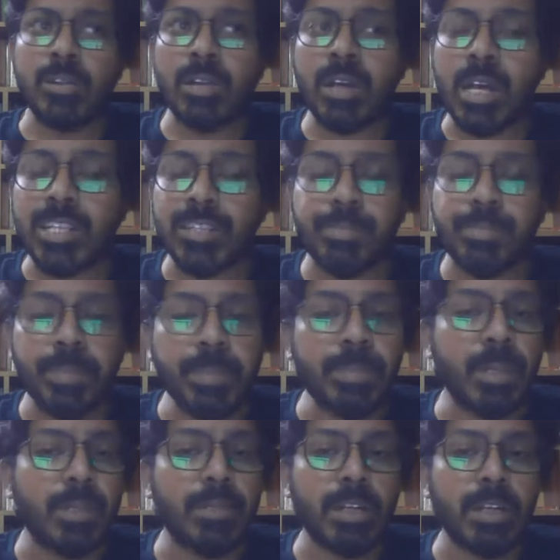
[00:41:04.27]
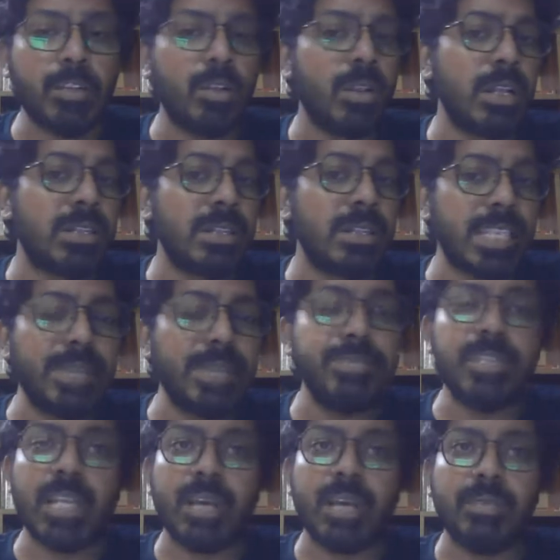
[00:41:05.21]
caste people, but at the same
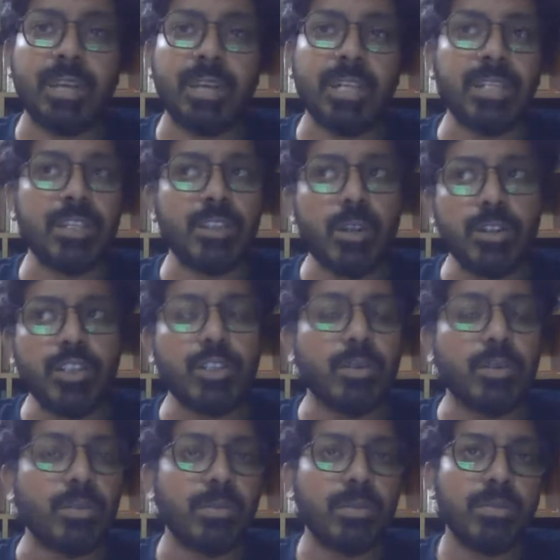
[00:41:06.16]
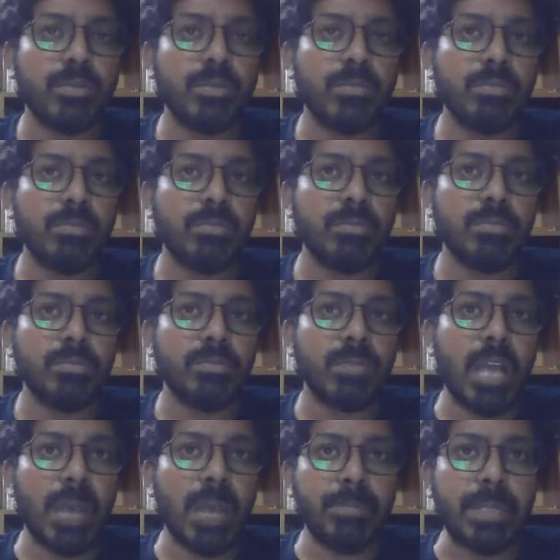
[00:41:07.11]
time, it is also
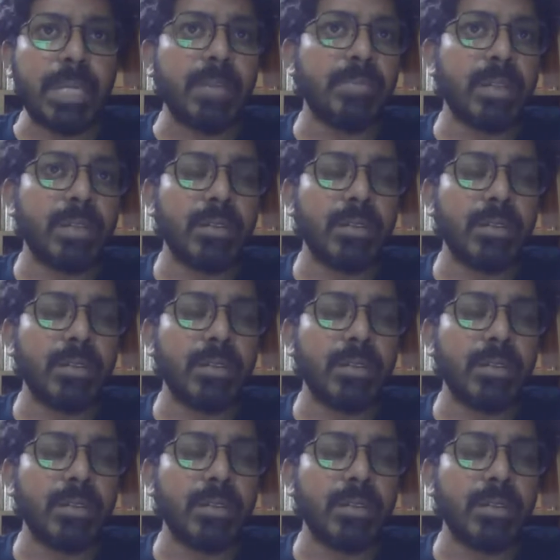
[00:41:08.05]
applicable